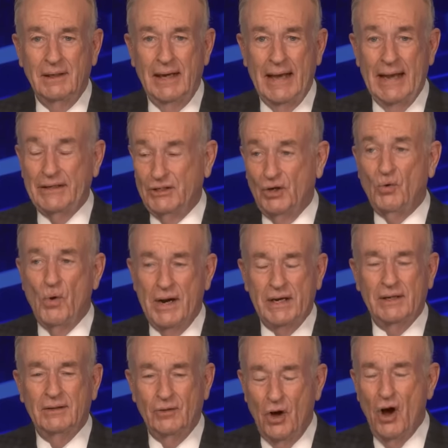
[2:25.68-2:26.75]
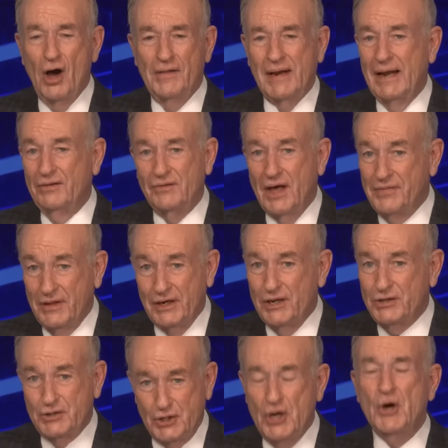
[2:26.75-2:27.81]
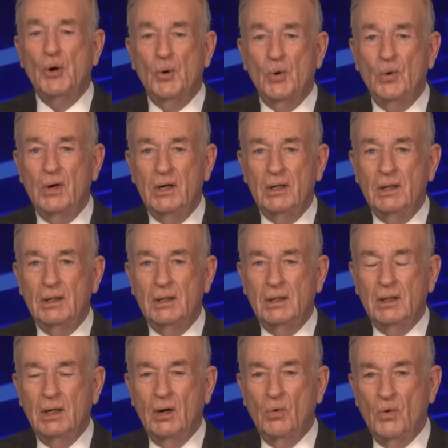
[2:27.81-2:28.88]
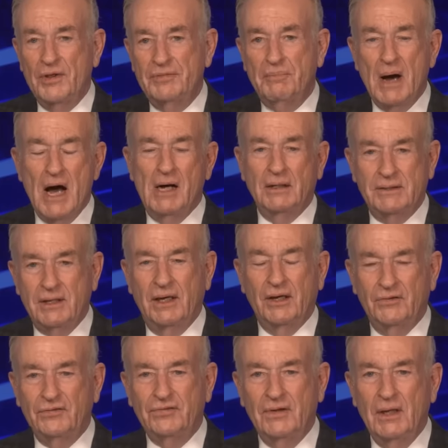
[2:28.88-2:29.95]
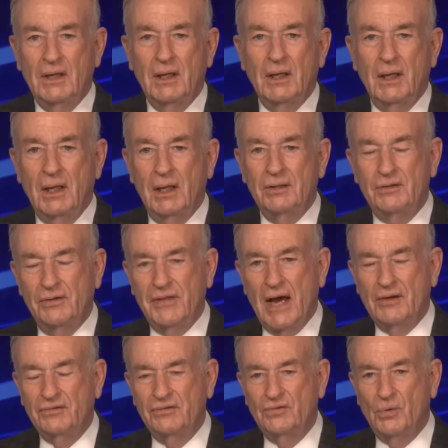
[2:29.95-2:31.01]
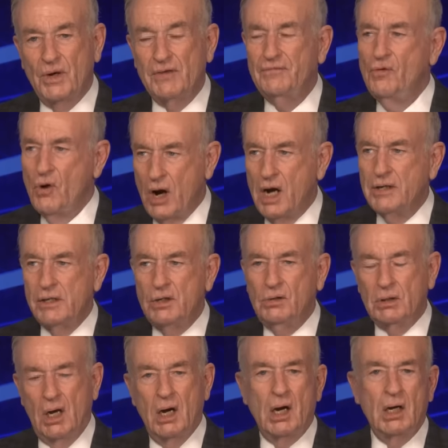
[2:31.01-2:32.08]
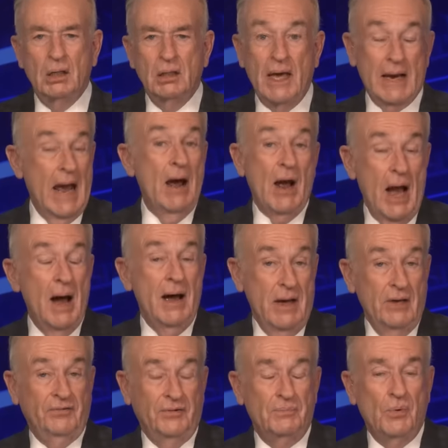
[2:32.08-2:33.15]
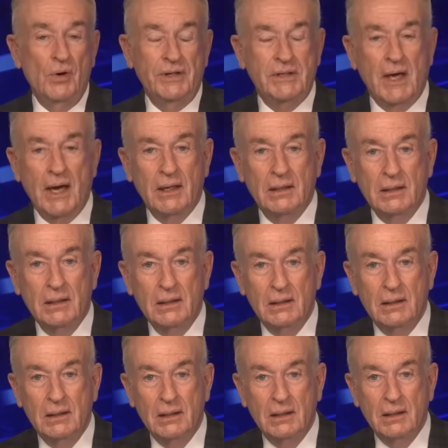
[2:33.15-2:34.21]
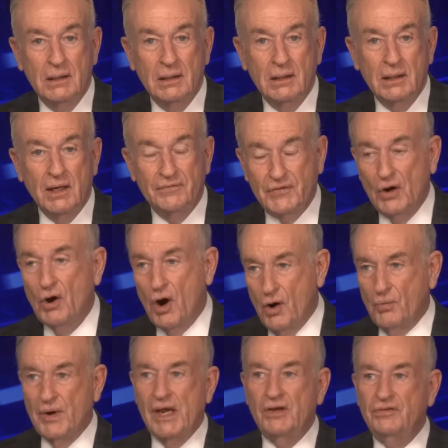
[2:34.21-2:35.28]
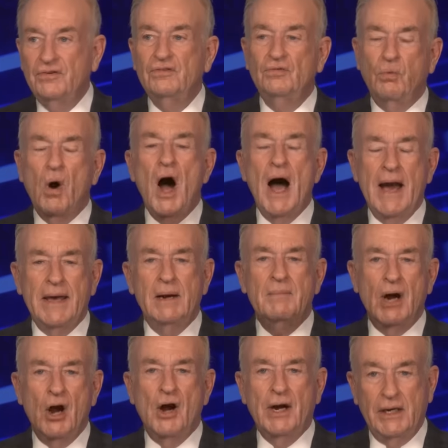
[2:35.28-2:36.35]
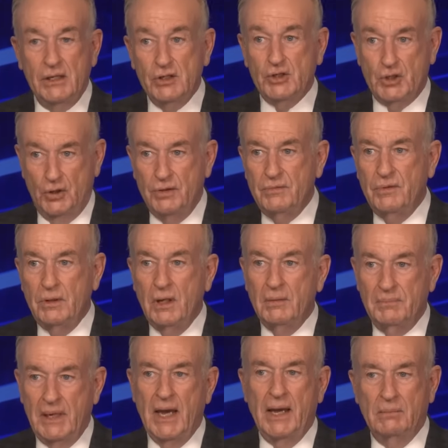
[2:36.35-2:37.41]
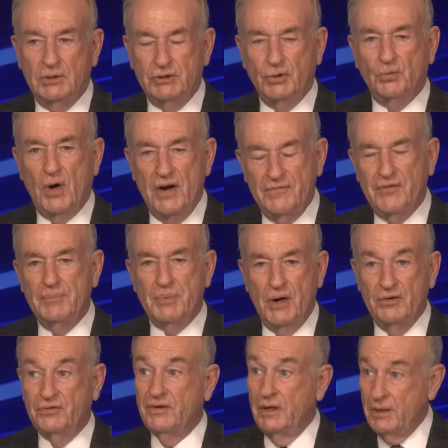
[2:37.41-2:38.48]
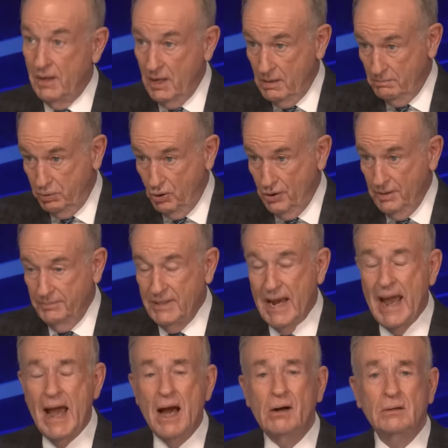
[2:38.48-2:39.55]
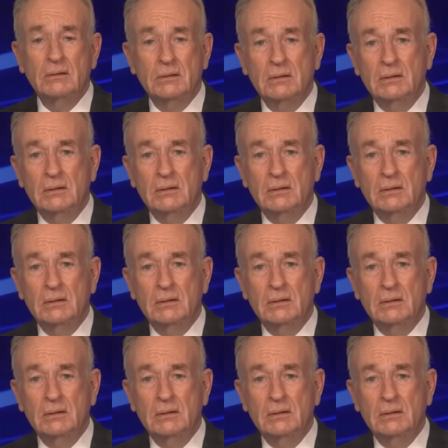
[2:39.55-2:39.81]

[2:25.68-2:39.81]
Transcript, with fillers: antiquated law that had nothing to do with politics in two thousand twenty-four, a new law. And I, I support that. If there are reasons why an American shouldn't be able to run for president, put them down